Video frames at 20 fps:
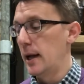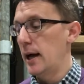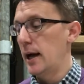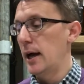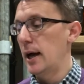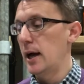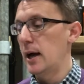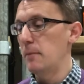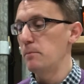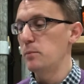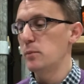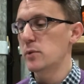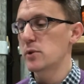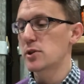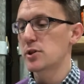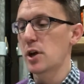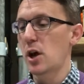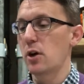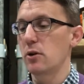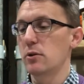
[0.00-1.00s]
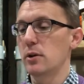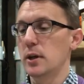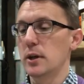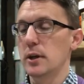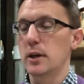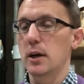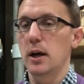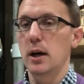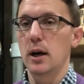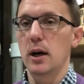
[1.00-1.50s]
Um, so
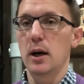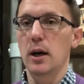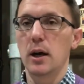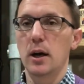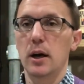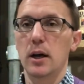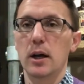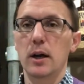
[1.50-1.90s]
uh,